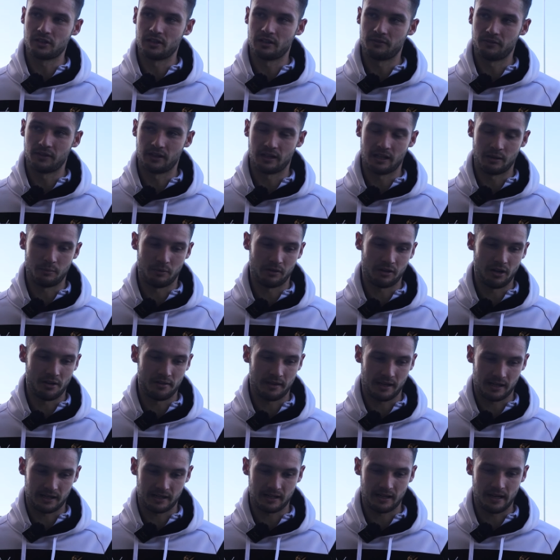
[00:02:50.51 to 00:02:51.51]
and I feel like we've
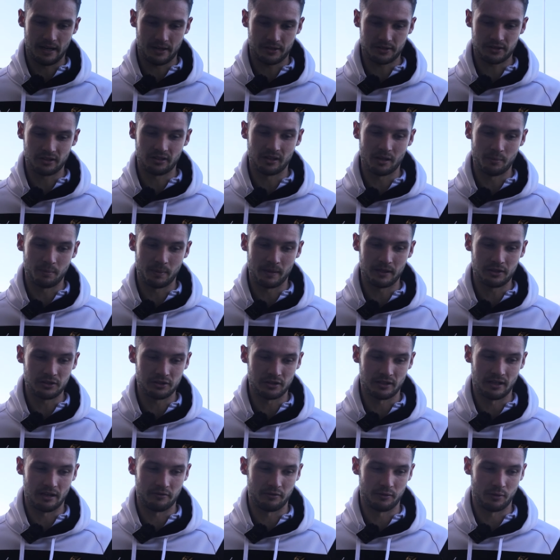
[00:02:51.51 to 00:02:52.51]
got that connection on the
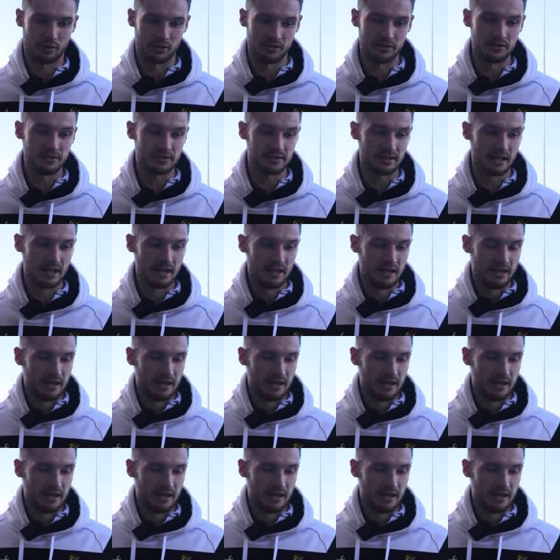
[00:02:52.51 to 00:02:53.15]
pitch, and everyone's